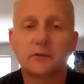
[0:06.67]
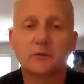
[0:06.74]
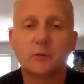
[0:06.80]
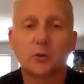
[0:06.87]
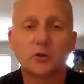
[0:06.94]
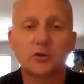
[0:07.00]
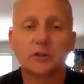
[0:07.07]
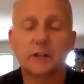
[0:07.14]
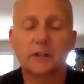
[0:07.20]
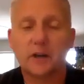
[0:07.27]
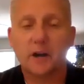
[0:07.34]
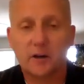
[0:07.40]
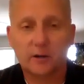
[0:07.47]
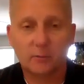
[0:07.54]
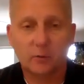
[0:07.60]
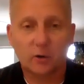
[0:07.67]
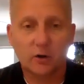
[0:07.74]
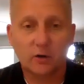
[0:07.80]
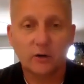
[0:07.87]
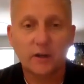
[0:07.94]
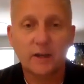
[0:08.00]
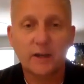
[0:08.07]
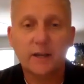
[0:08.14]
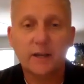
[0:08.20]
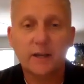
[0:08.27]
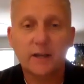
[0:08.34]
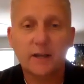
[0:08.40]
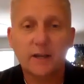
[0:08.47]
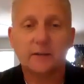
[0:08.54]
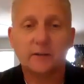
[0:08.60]
Fortunately, Knockerball
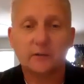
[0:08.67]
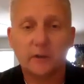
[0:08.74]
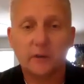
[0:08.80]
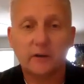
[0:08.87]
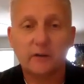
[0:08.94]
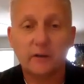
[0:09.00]
is very,